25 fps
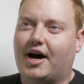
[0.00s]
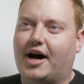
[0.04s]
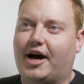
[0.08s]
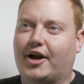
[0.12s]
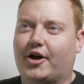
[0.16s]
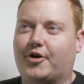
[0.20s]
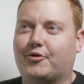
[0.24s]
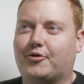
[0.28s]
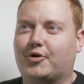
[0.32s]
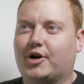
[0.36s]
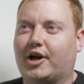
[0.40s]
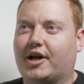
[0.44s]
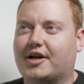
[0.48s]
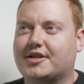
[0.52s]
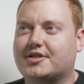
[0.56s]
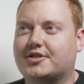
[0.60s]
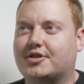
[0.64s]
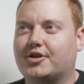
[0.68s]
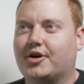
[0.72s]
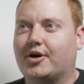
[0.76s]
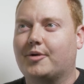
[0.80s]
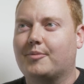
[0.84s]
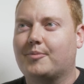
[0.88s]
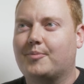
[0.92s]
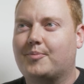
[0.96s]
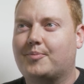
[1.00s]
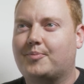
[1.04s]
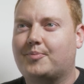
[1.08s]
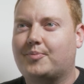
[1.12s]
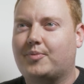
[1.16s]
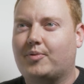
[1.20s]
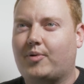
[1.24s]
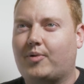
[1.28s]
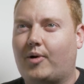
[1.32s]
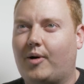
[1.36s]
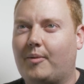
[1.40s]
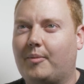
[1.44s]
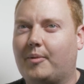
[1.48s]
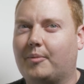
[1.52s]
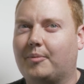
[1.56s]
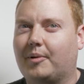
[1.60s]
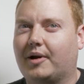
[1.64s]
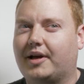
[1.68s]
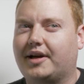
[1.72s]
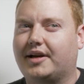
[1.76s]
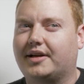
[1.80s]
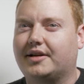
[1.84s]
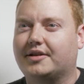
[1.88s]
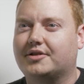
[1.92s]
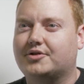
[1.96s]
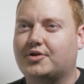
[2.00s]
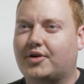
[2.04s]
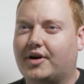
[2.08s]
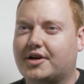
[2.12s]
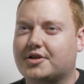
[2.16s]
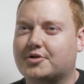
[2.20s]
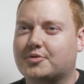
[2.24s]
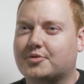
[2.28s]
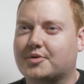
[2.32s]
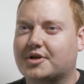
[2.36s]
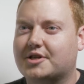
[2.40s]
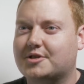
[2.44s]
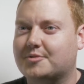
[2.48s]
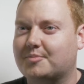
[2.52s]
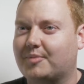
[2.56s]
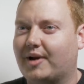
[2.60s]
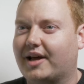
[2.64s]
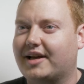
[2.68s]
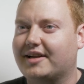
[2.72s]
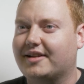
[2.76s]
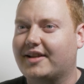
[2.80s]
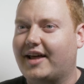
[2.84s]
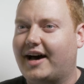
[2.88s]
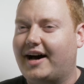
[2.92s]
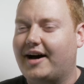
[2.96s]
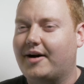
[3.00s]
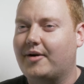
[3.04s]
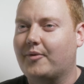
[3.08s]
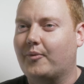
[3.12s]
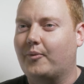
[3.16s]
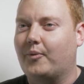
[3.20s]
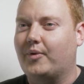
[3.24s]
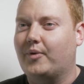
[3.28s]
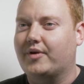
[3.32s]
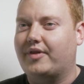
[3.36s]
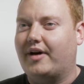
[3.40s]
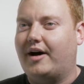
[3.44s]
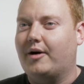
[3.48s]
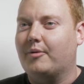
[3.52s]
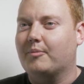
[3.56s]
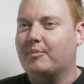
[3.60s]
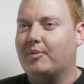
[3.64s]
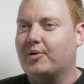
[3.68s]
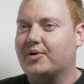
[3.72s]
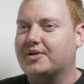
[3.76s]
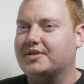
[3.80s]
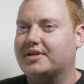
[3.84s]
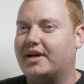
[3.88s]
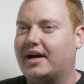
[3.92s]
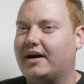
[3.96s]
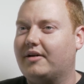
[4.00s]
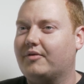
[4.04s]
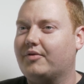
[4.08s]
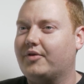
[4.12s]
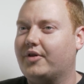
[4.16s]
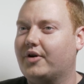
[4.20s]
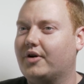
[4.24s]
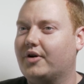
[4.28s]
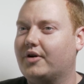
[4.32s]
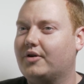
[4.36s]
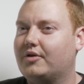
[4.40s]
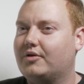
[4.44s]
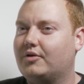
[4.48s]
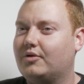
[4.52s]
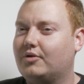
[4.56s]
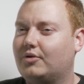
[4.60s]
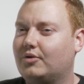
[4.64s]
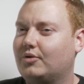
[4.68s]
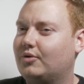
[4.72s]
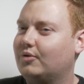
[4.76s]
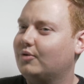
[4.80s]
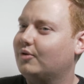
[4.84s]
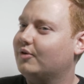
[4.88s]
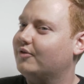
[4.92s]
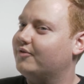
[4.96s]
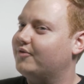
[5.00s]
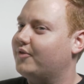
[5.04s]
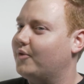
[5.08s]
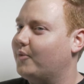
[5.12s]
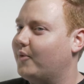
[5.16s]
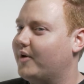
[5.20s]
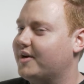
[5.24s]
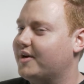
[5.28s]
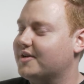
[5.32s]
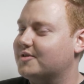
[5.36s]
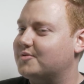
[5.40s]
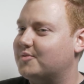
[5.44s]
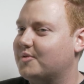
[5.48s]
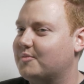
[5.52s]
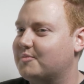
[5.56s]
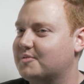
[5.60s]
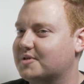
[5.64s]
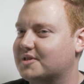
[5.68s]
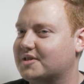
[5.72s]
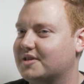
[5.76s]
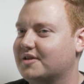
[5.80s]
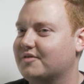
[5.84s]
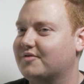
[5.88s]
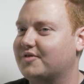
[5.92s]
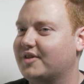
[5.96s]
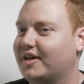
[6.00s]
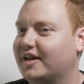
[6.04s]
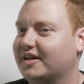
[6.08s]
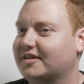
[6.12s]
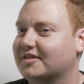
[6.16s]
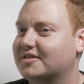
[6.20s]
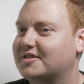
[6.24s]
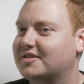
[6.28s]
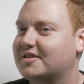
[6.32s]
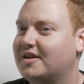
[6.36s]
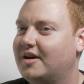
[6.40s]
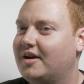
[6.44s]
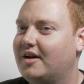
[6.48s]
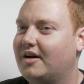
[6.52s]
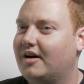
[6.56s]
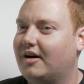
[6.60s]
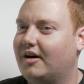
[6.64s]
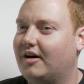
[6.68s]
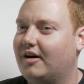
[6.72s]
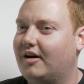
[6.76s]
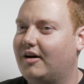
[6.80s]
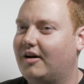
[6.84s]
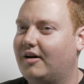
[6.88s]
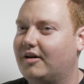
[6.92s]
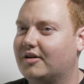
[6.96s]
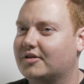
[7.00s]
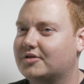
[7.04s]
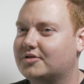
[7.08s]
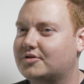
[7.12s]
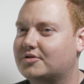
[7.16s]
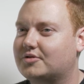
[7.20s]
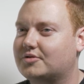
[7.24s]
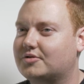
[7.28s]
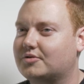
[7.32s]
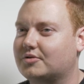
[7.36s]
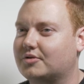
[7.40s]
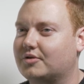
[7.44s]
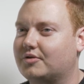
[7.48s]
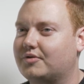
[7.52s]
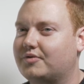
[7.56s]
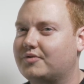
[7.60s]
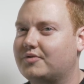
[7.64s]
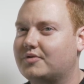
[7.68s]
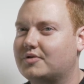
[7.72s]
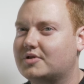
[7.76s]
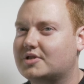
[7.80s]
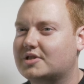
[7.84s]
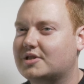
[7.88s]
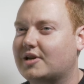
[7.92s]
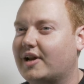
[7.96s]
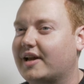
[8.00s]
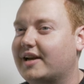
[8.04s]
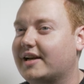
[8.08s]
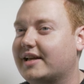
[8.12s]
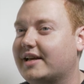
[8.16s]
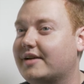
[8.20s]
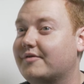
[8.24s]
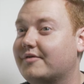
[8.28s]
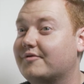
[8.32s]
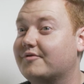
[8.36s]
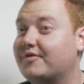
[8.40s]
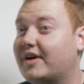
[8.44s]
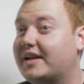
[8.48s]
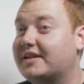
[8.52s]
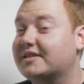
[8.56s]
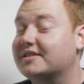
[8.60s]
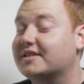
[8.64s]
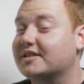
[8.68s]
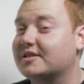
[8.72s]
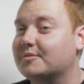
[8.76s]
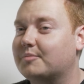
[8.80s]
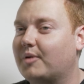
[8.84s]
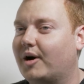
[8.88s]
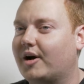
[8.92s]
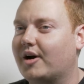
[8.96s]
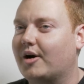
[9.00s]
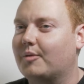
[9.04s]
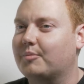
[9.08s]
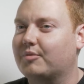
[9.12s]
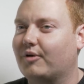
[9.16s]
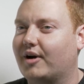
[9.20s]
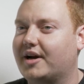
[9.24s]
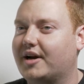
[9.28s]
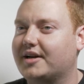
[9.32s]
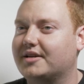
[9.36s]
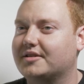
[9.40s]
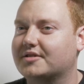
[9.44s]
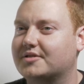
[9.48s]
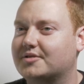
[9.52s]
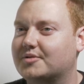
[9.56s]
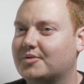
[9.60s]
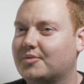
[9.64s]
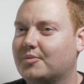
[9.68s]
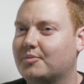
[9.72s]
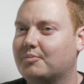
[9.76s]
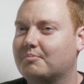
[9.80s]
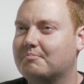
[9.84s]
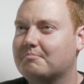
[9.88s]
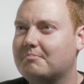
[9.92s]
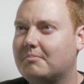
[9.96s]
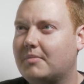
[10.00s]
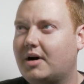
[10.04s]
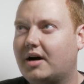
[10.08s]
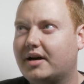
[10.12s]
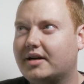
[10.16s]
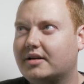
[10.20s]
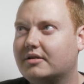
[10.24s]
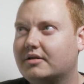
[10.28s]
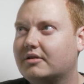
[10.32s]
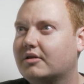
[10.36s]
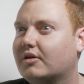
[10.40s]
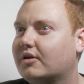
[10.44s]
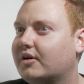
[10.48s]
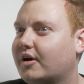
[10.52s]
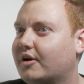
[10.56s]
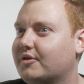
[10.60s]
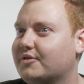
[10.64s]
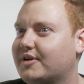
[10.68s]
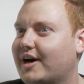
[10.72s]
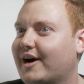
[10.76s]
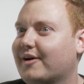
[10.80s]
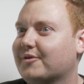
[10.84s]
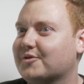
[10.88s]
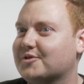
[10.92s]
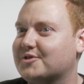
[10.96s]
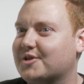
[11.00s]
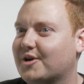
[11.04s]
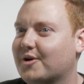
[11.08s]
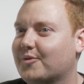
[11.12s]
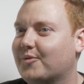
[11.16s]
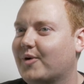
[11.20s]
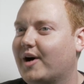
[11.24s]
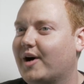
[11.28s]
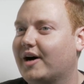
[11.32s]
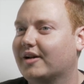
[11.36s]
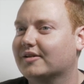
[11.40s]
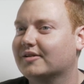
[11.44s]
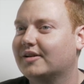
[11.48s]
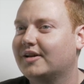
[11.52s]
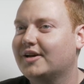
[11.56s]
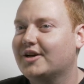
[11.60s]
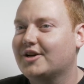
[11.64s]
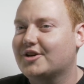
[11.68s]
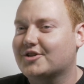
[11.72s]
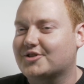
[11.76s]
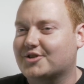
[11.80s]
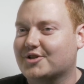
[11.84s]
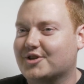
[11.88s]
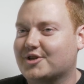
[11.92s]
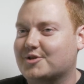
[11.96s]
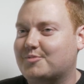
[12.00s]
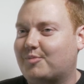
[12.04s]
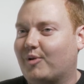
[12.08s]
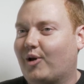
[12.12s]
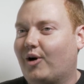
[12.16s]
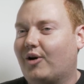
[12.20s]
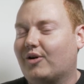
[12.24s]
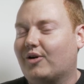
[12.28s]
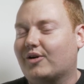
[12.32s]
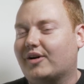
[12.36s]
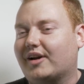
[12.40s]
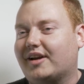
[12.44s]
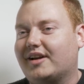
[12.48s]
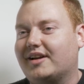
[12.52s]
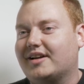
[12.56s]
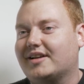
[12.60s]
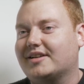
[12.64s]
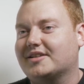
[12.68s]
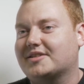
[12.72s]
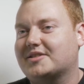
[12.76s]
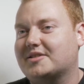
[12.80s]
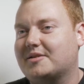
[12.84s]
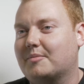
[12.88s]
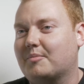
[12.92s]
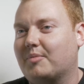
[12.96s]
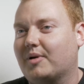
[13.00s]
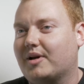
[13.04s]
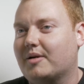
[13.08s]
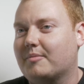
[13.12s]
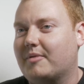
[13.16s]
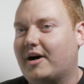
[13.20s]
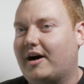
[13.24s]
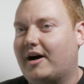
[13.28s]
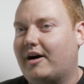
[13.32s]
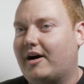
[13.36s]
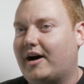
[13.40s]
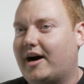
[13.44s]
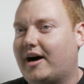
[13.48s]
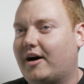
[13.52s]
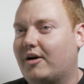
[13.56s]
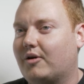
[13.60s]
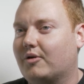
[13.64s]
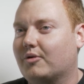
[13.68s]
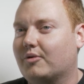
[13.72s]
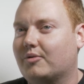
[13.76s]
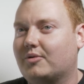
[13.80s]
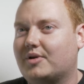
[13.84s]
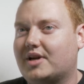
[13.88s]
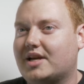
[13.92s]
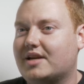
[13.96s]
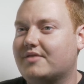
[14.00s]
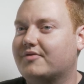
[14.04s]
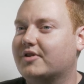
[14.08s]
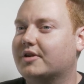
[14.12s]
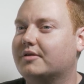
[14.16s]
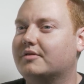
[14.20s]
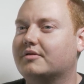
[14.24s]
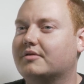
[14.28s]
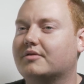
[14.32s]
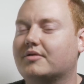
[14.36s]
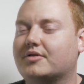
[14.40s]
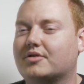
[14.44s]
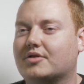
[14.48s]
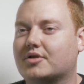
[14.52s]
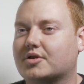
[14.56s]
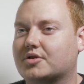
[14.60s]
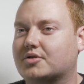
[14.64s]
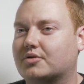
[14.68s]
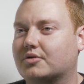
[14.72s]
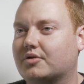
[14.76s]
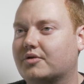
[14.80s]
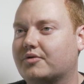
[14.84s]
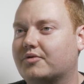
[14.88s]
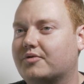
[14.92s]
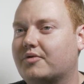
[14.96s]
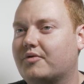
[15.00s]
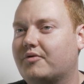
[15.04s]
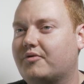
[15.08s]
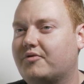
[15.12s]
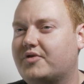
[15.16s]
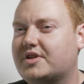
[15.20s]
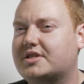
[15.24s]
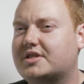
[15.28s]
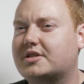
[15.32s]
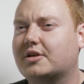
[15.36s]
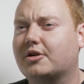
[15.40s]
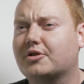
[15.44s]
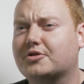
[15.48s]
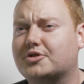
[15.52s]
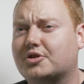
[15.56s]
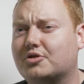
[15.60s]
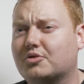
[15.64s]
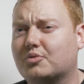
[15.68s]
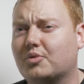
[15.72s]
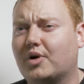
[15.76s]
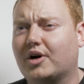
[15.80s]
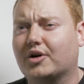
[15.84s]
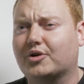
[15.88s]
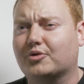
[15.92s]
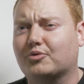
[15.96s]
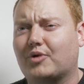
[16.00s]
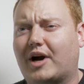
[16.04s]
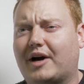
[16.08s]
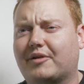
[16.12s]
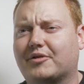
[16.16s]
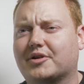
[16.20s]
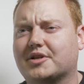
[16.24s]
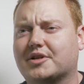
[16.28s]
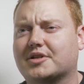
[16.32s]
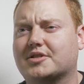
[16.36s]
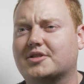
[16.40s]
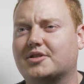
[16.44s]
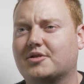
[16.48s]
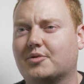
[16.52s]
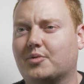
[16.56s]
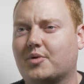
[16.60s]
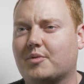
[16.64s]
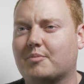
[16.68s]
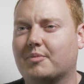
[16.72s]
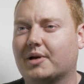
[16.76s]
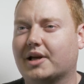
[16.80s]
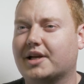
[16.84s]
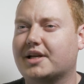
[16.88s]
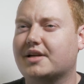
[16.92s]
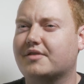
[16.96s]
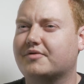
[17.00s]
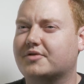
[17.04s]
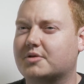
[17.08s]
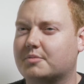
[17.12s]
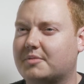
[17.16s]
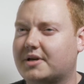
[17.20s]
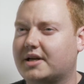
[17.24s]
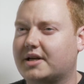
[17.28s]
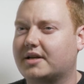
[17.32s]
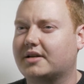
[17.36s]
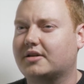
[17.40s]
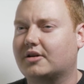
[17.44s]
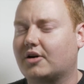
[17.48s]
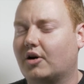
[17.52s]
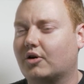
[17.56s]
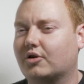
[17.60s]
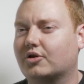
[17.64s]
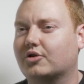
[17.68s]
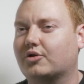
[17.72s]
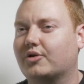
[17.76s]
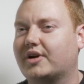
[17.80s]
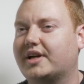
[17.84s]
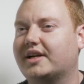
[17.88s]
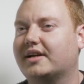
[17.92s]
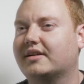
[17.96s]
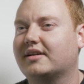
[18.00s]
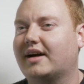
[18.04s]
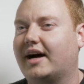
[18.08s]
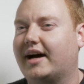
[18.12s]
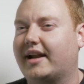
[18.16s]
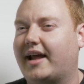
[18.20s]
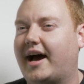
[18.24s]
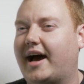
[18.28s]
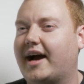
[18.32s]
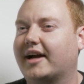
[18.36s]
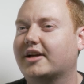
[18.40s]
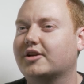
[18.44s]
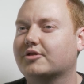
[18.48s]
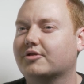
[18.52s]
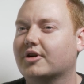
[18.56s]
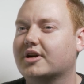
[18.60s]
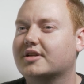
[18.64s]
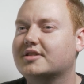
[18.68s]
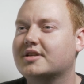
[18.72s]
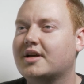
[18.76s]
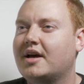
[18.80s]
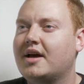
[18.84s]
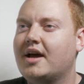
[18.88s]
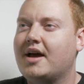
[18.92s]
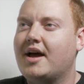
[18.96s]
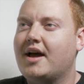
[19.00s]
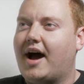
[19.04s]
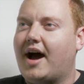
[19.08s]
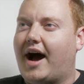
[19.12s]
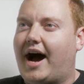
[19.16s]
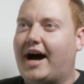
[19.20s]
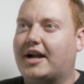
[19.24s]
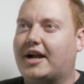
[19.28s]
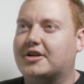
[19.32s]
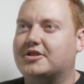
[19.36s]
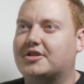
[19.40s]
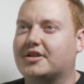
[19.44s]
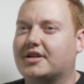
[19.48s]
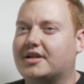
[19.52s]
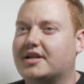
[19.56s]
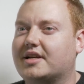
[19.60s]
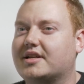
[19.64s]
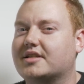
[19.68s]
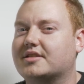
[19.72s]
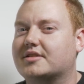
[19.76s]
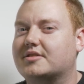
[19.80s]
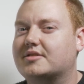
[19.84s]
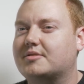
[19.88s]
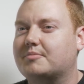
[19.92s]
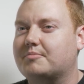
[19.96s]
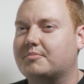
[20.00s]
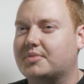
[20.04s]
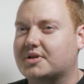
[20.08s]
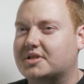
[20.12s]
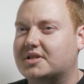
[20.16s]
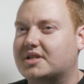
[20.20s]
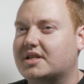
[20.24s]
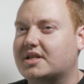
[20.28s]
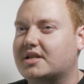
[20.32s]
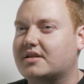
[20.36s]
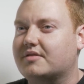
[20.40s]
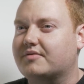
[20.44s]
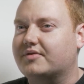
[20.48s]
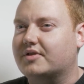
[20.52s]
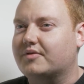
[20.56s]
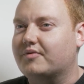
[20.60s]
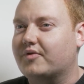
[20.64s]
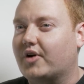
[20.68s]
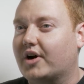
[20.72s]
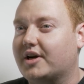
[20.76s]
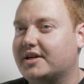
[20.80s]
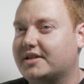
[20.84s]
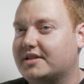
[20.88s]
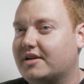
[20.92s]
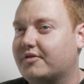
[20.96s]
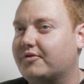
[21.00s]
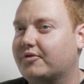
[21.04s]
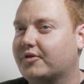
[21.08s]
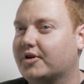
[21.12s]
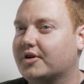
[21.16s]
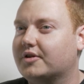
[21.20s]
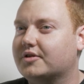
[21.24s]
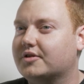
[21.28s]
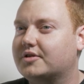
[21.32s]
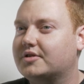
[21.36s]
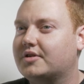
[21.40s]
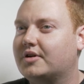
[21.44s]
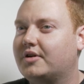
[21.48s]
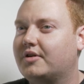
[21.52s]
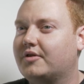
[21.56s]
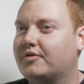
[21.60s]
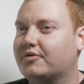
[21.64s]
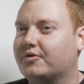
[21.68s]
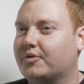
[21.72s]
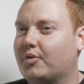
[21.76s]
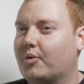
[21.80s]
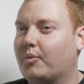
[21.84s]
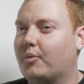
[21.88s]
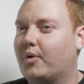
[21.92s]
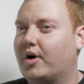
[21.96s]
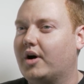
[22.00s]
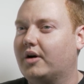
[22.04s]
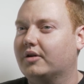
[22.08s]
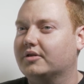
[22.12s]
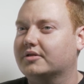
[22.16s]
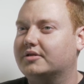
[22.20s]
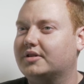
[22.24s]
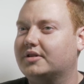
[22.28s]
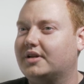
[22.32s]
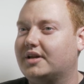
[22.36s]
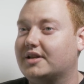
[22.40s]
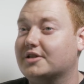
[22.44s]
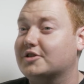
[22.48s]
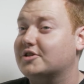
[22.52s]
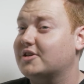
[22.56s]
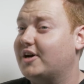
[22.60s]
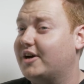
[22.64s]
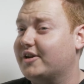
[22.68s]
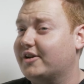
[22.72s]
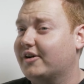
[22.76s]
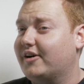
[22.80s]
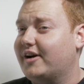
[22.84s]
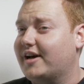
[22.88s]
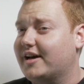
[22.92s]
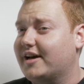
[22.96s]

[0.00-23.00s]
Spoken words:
And I realized that probably trying to explain that without pointing out that all of the ways we perceive things are sort of slightly invented by our brains might not go down so well. So this blog is simply about how even the sort of physiological world around us that we believe to be concrete and accurate actually is perceived and very different from the world inside our